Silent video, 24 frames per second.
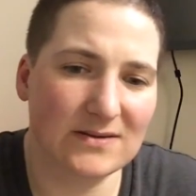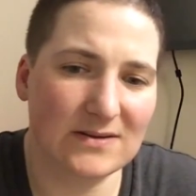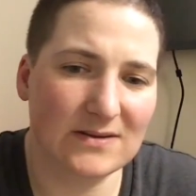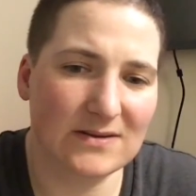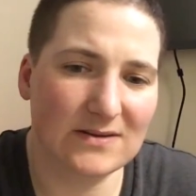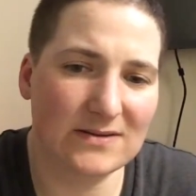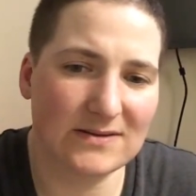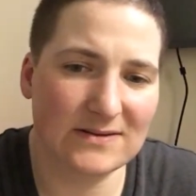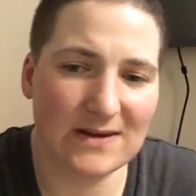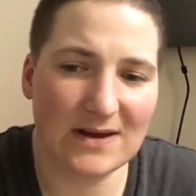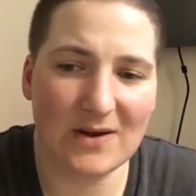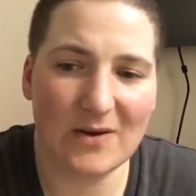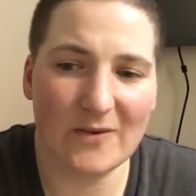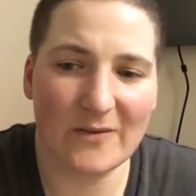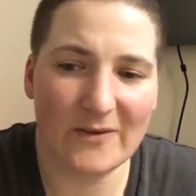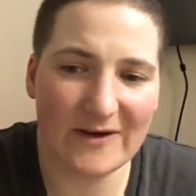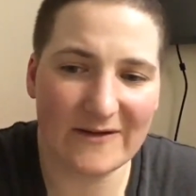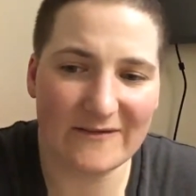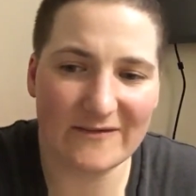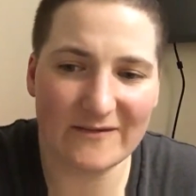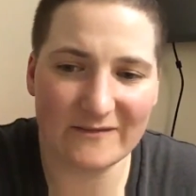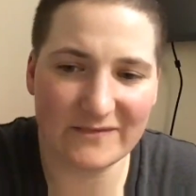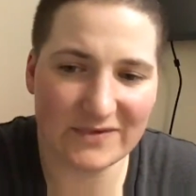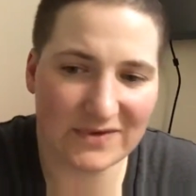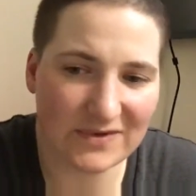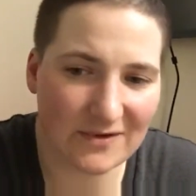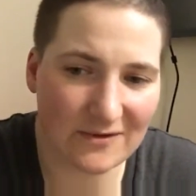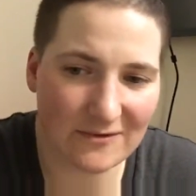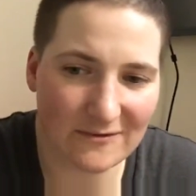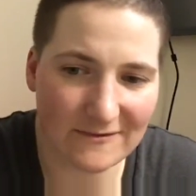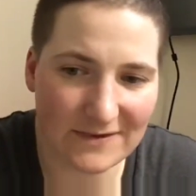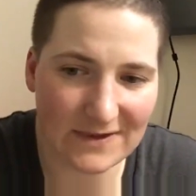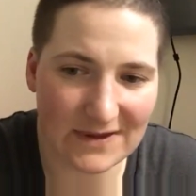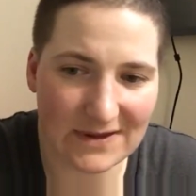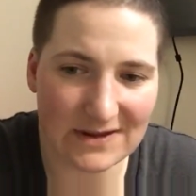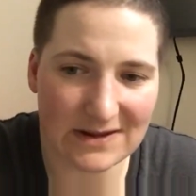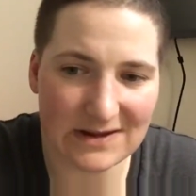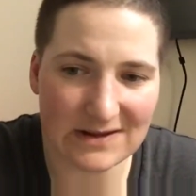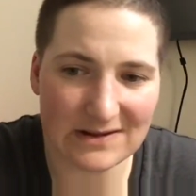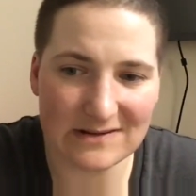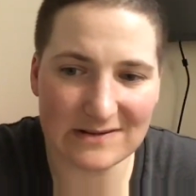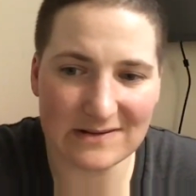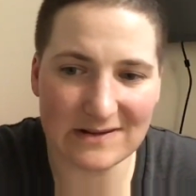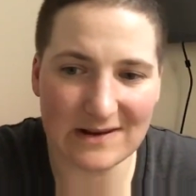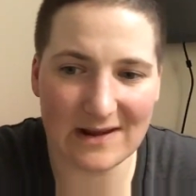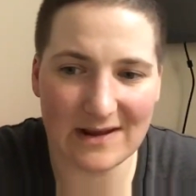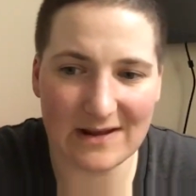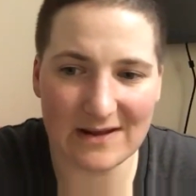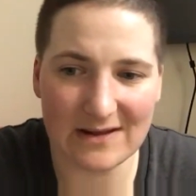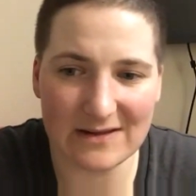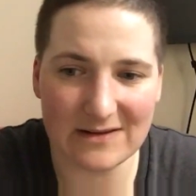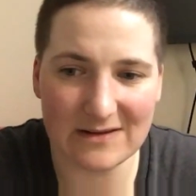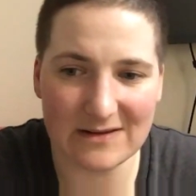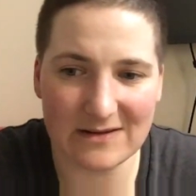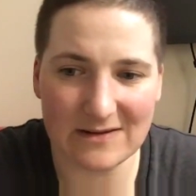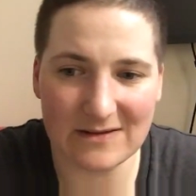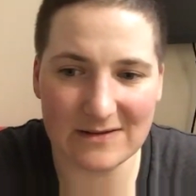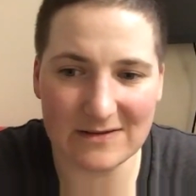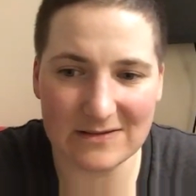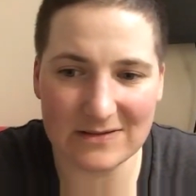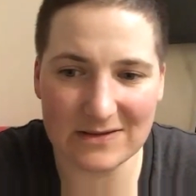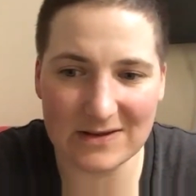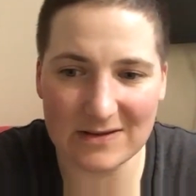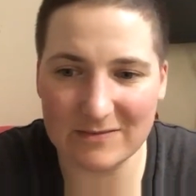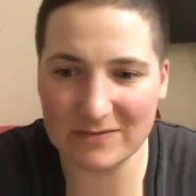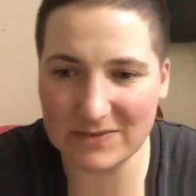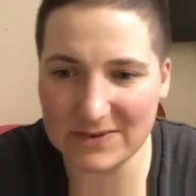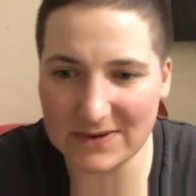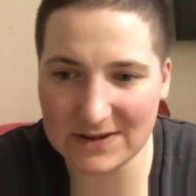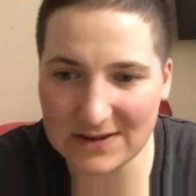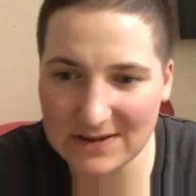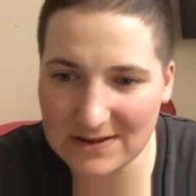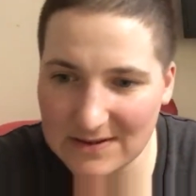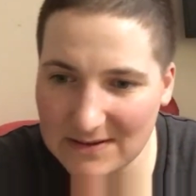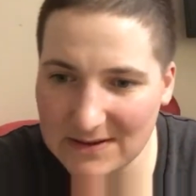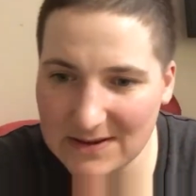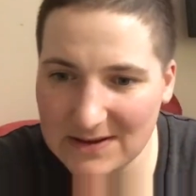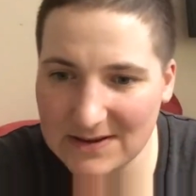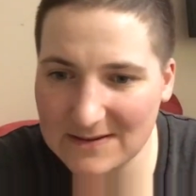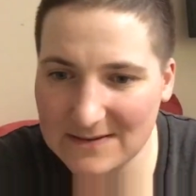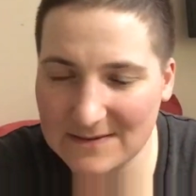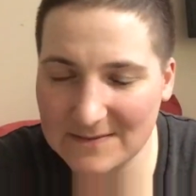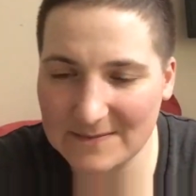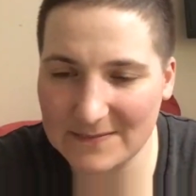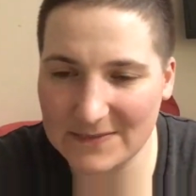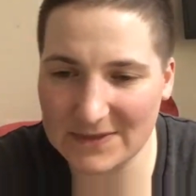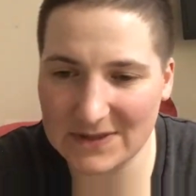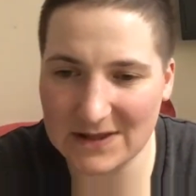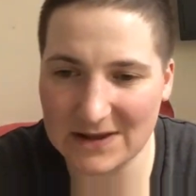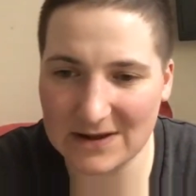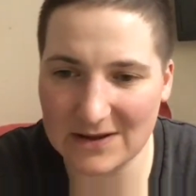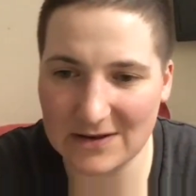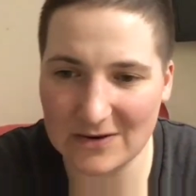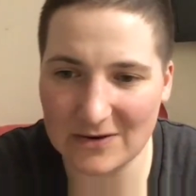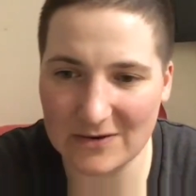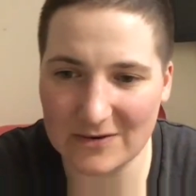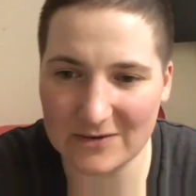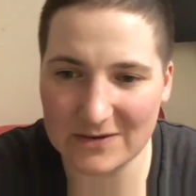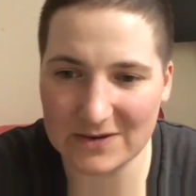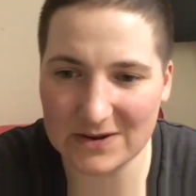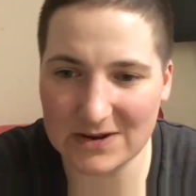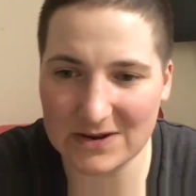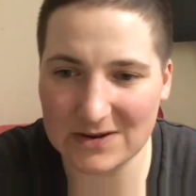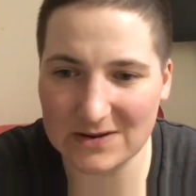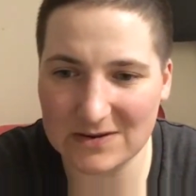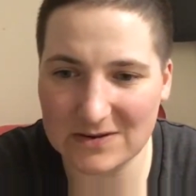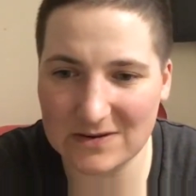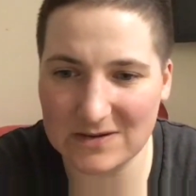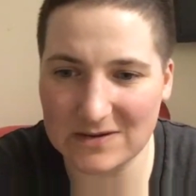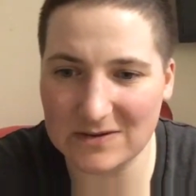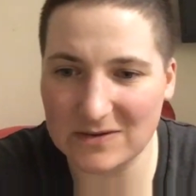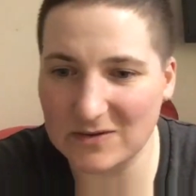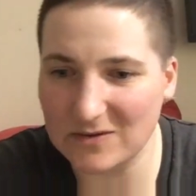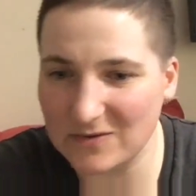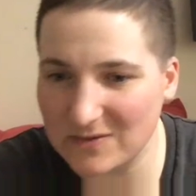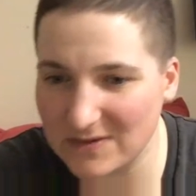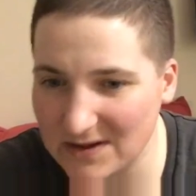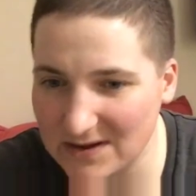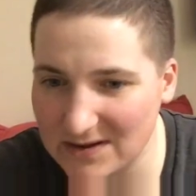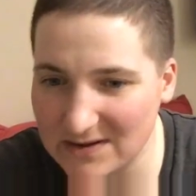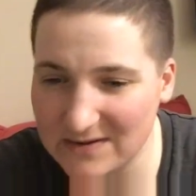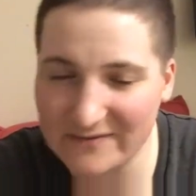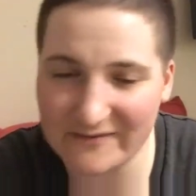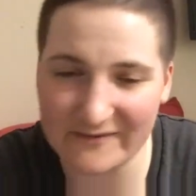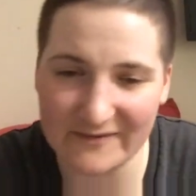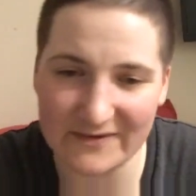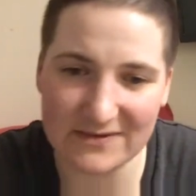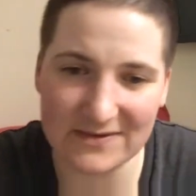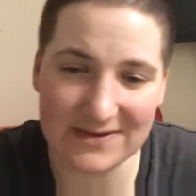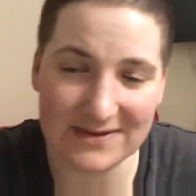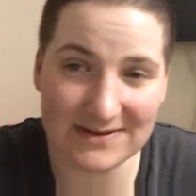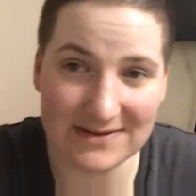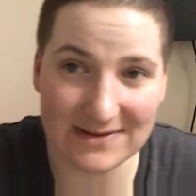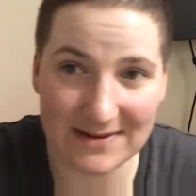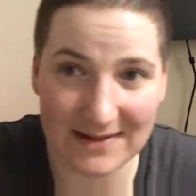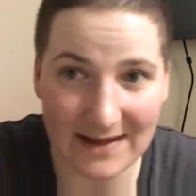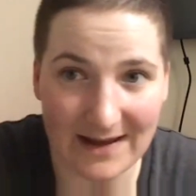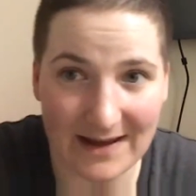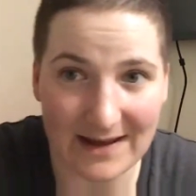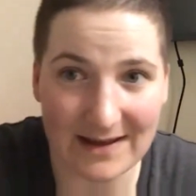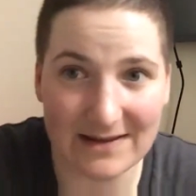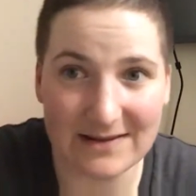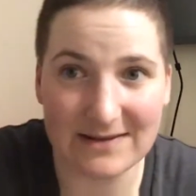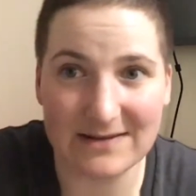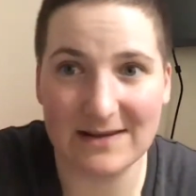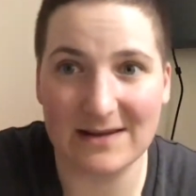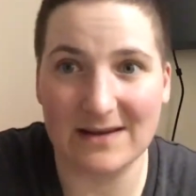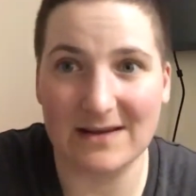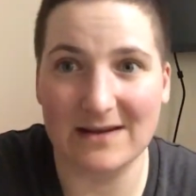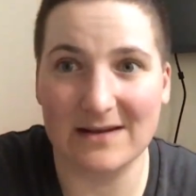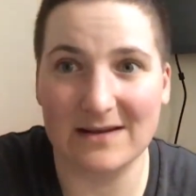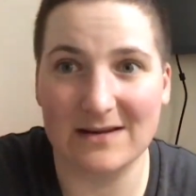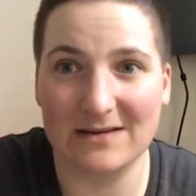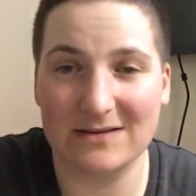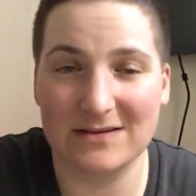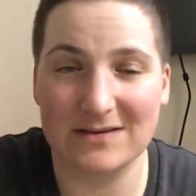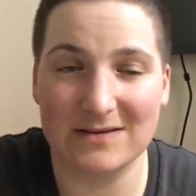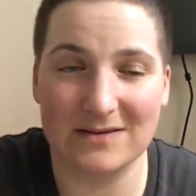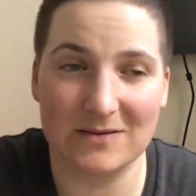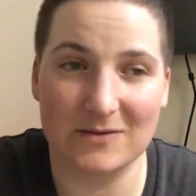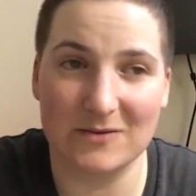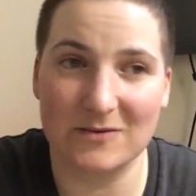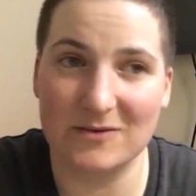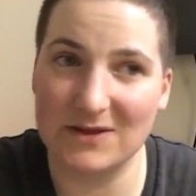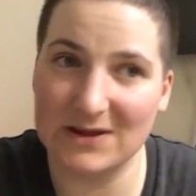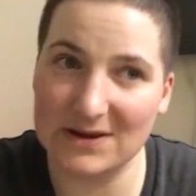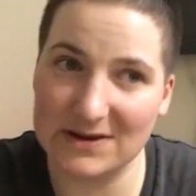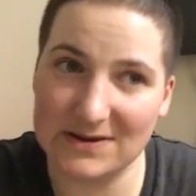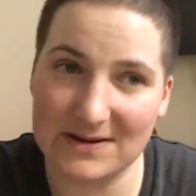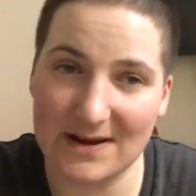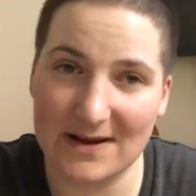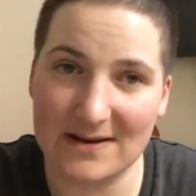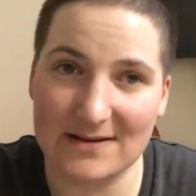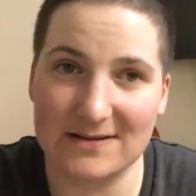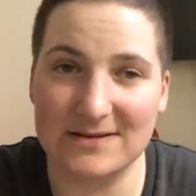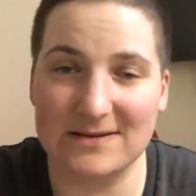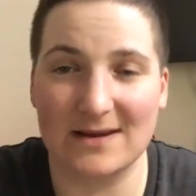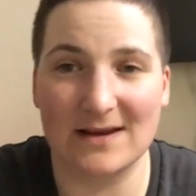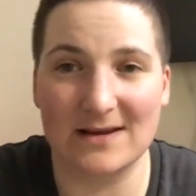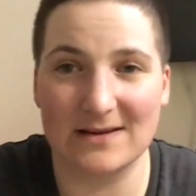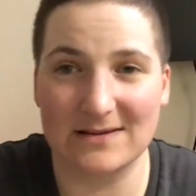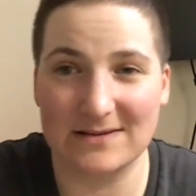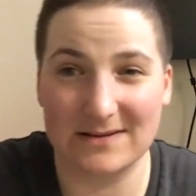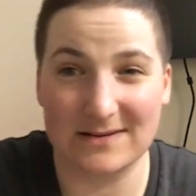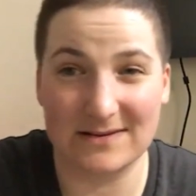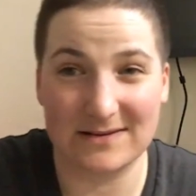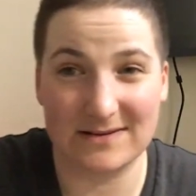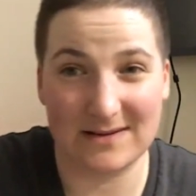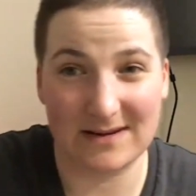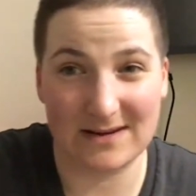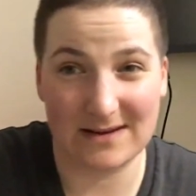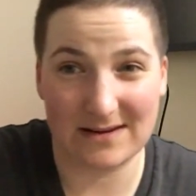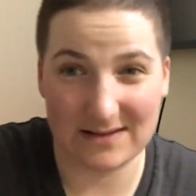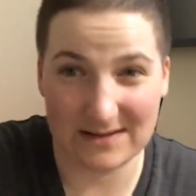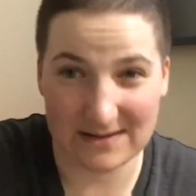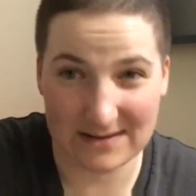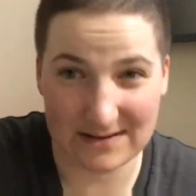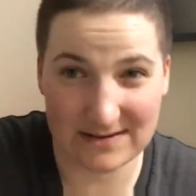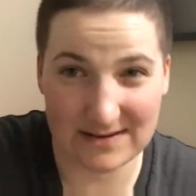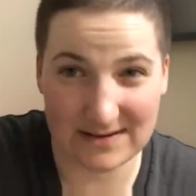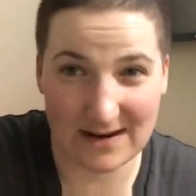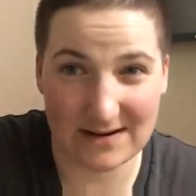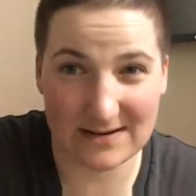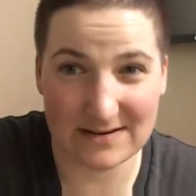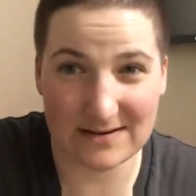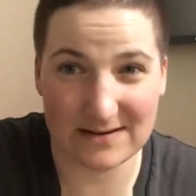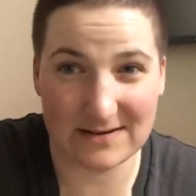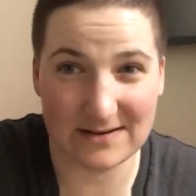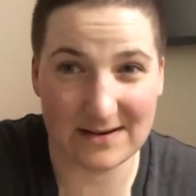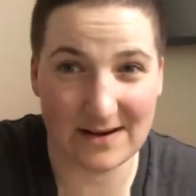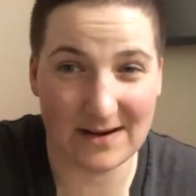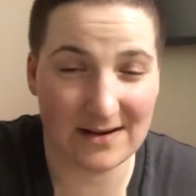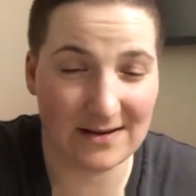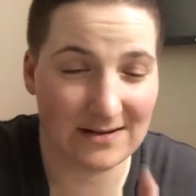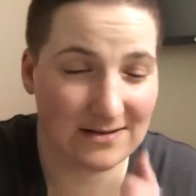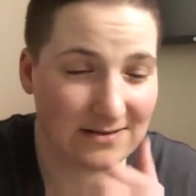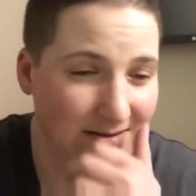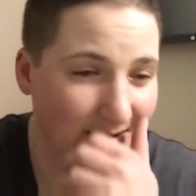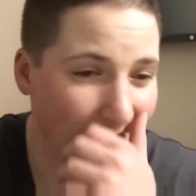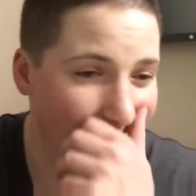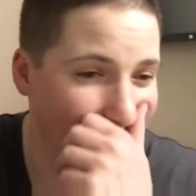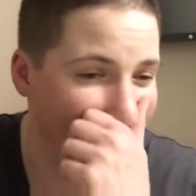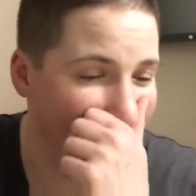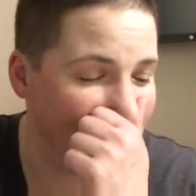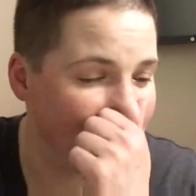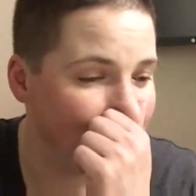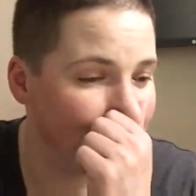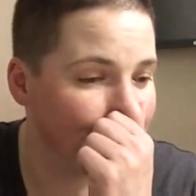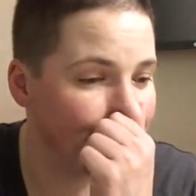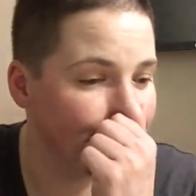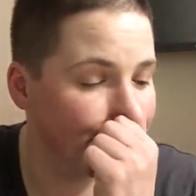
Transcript: to stay away from certain things and to be, you know, to, to do this versus that, and to do this exercise instead of this exercise. And